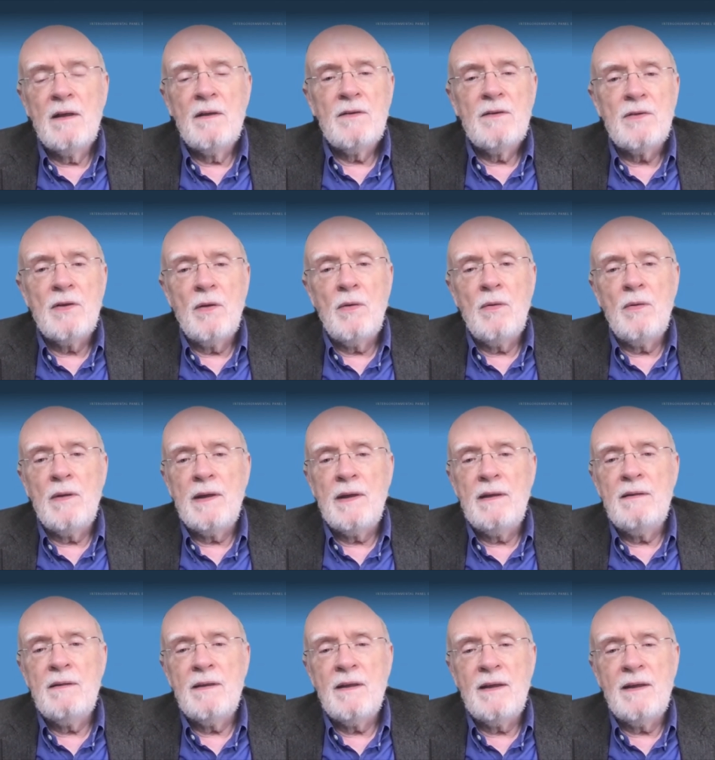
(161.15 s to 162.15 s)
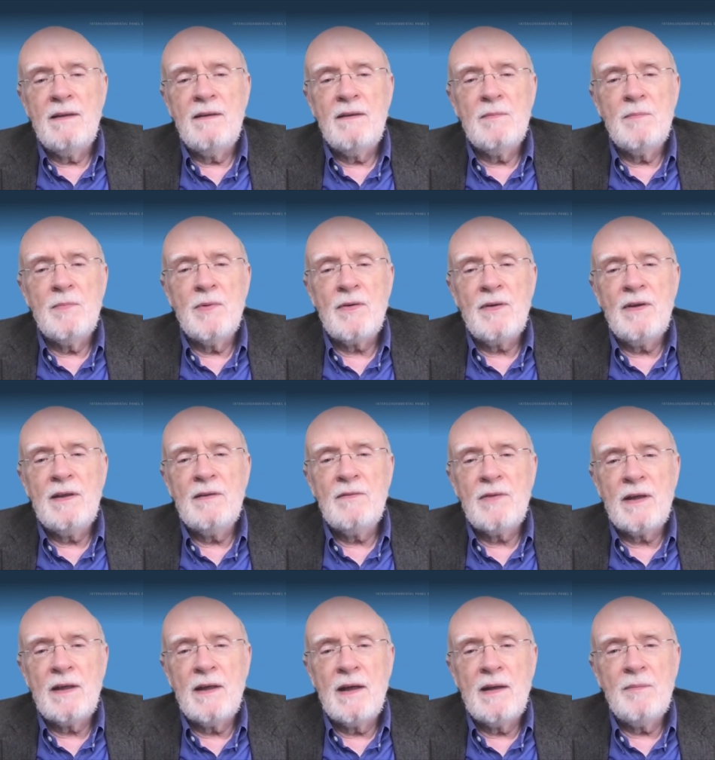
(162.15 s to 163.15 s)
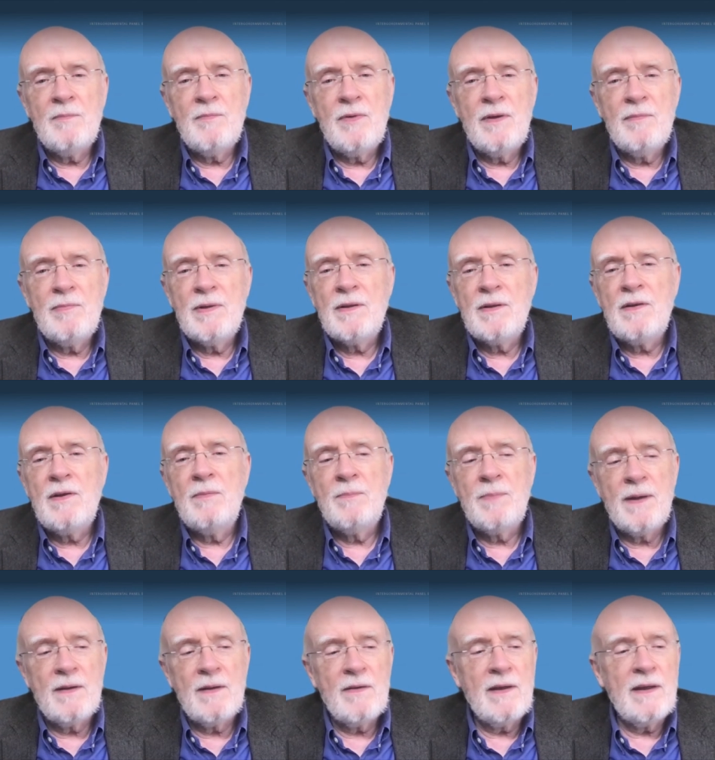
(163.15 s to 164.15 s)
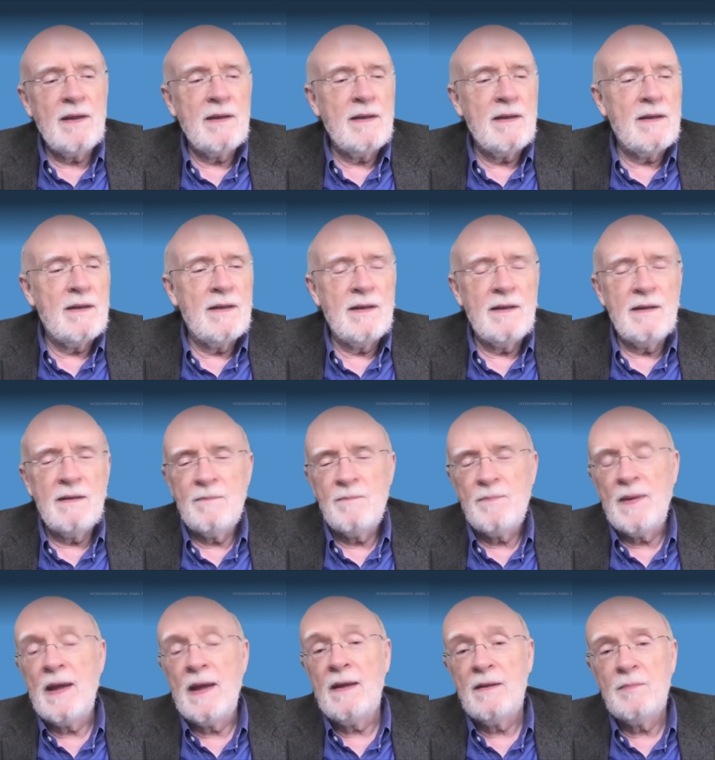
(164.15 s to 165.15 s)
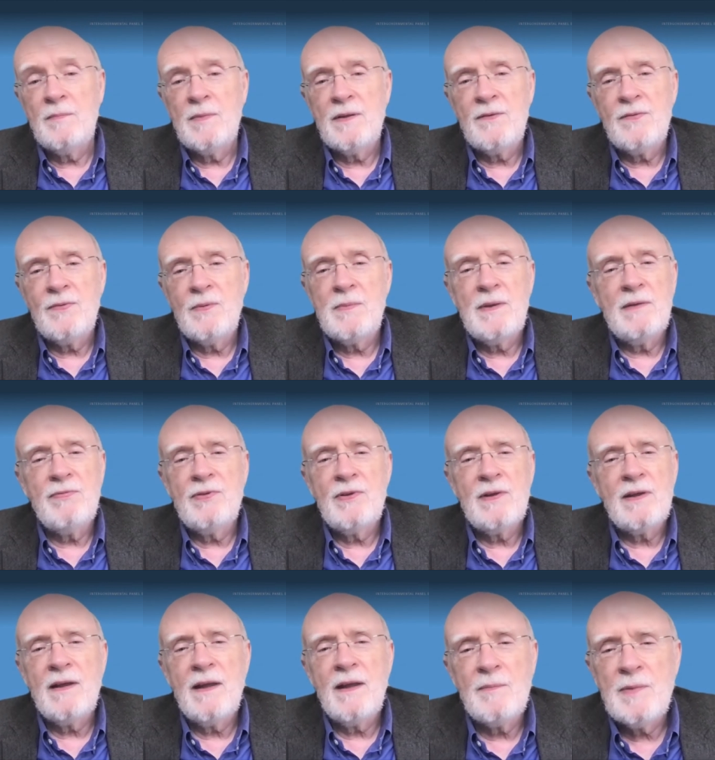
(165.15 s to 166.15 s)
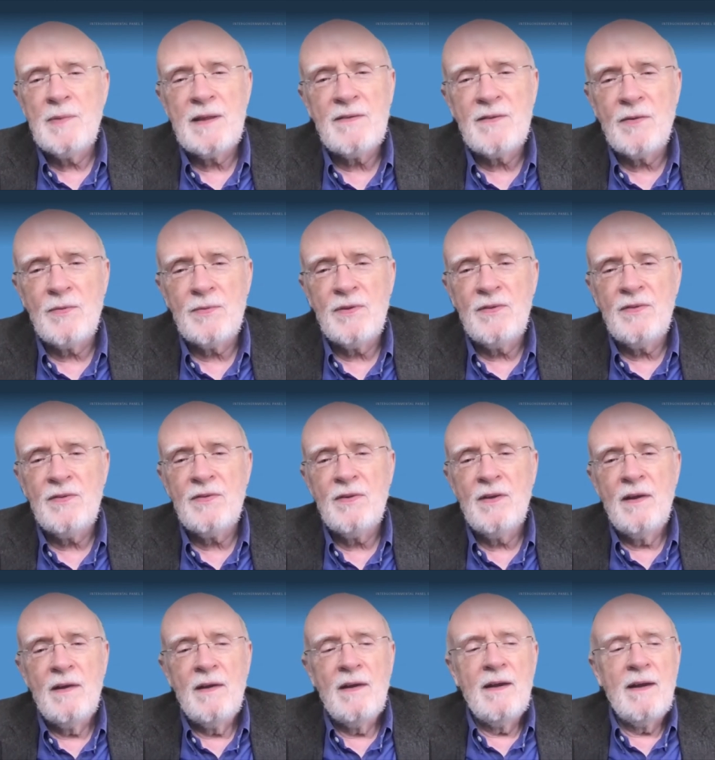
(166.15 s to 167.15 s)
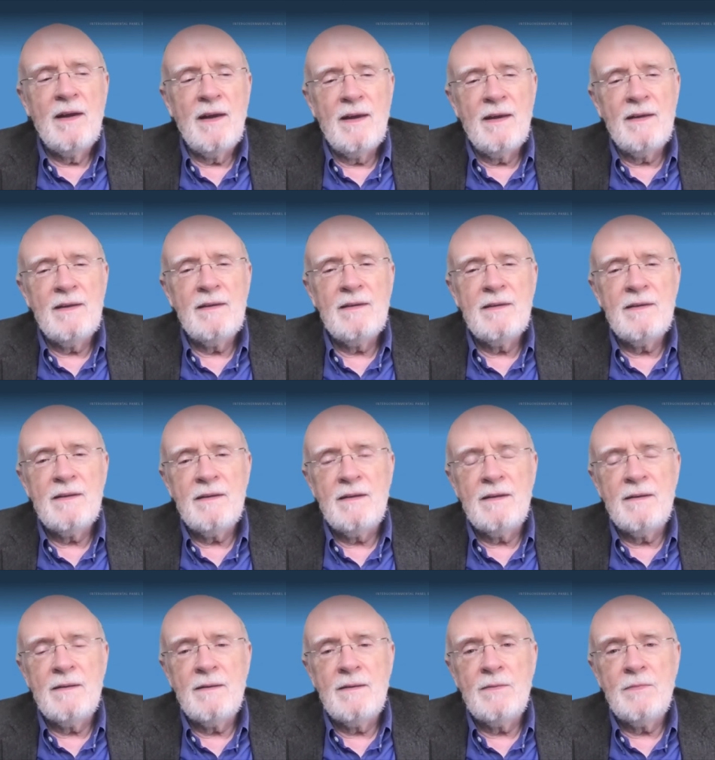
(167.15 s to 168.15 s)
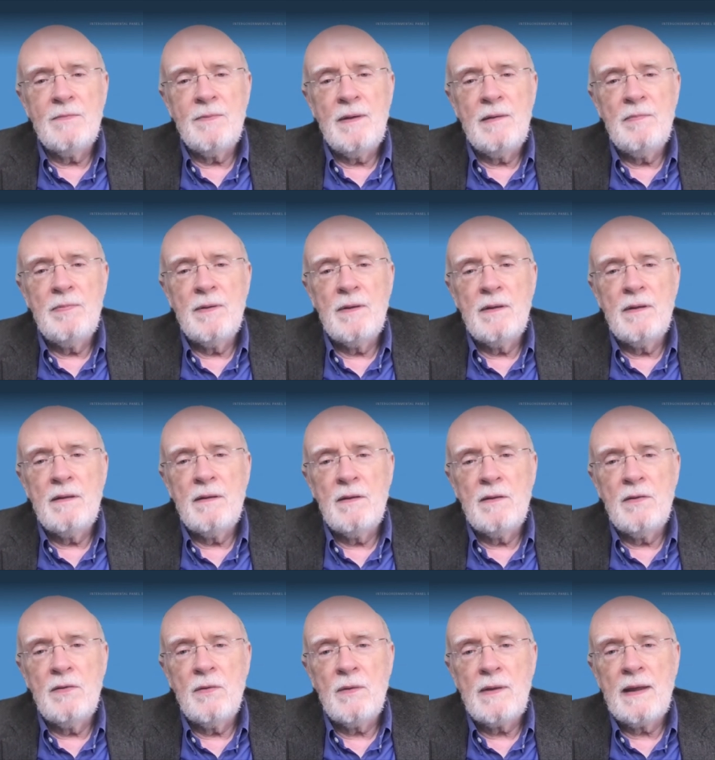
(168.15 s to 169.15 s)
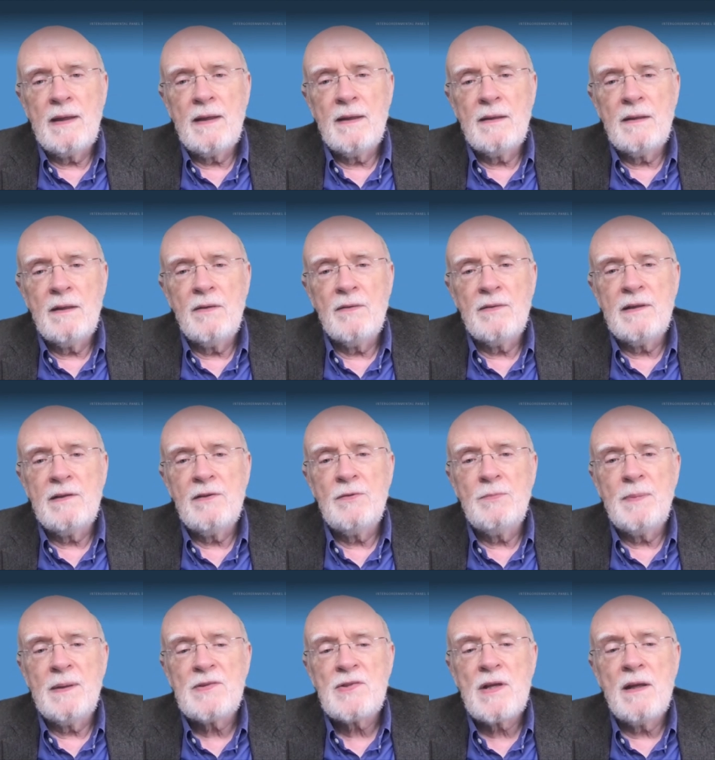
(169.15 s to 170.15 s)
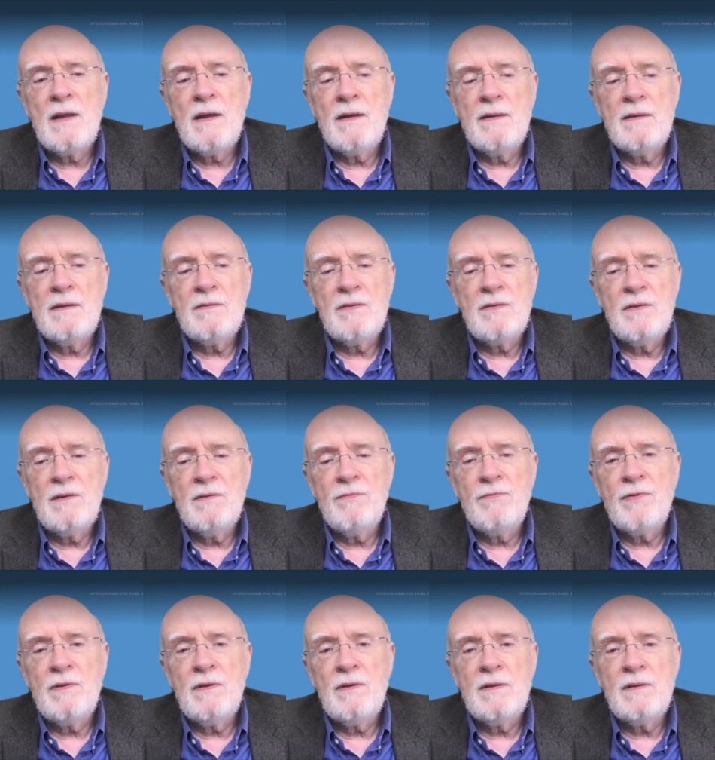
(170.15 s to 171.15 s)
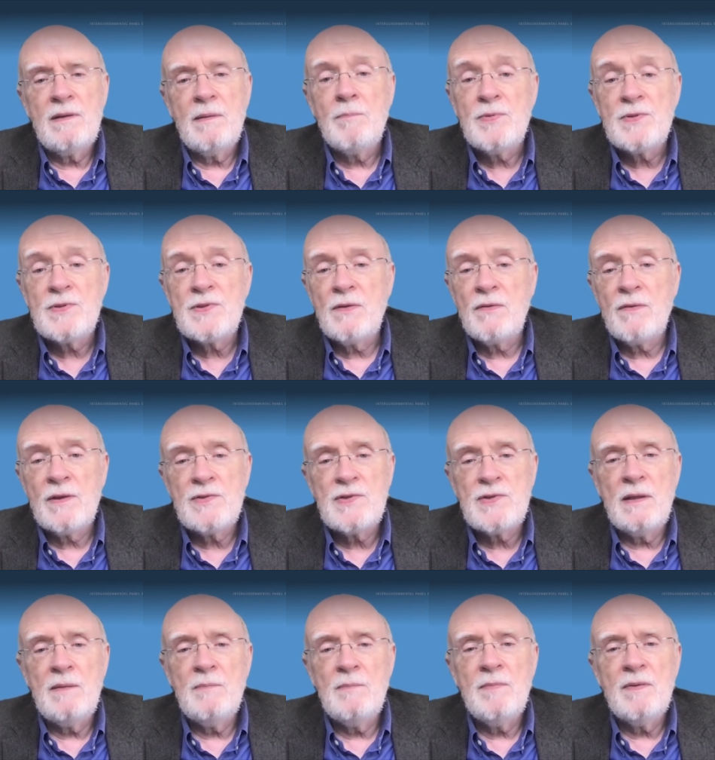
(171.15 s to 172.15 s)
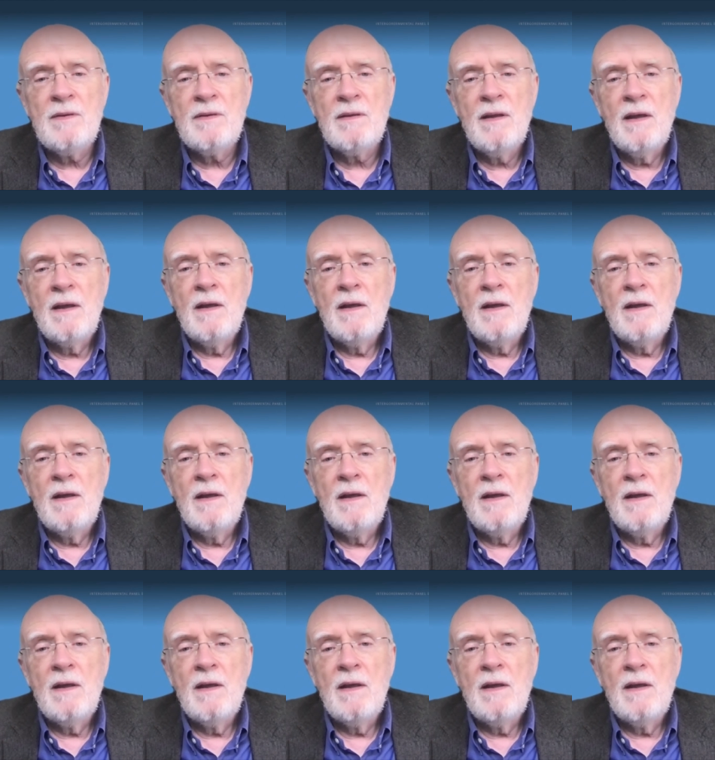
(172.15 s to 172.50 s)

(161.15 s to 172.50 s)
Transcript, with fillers: So in, in the marine realm, we were comparing um, animals from different climate zones and uh, we were looking at how they specialize on different temperature regimes